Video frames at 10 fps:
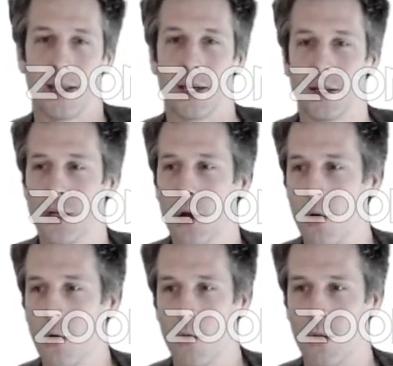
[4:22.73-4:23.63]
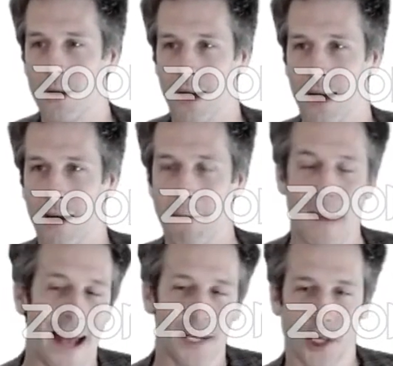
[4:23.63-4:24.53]
there's no
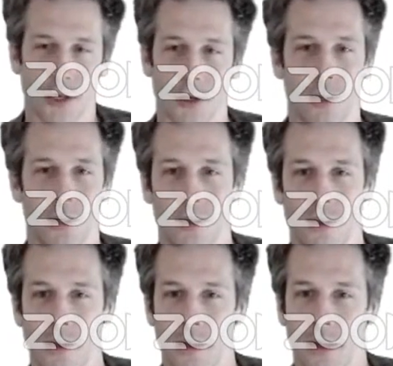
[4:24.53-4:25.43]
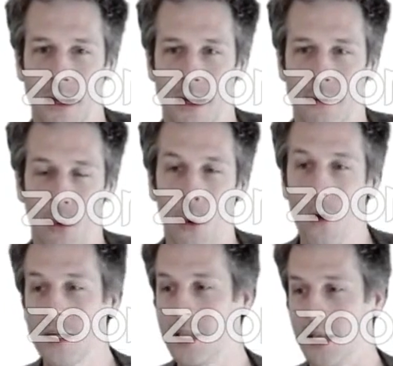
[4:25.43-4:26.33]
magical
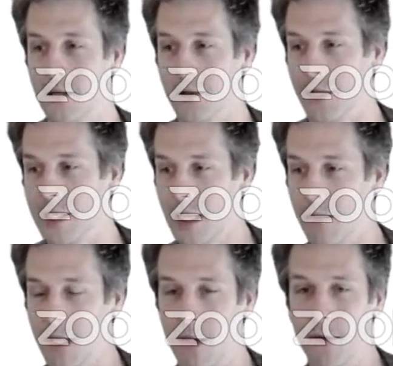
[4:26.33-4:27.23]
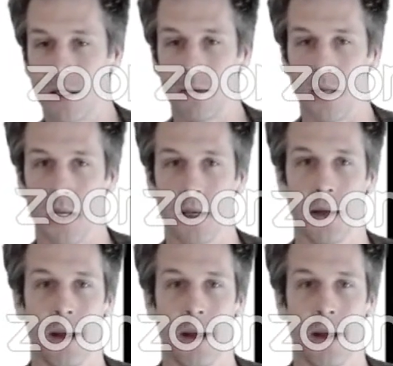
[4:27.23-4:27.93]
reward signal that's going to be given to me